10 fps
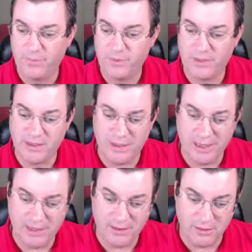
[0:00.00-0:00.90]
then the
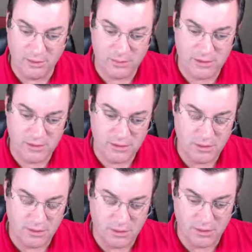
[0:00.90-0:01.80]
8th notes
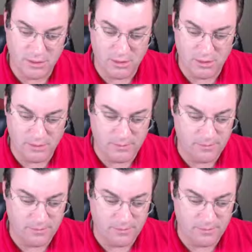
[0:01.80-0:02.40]
on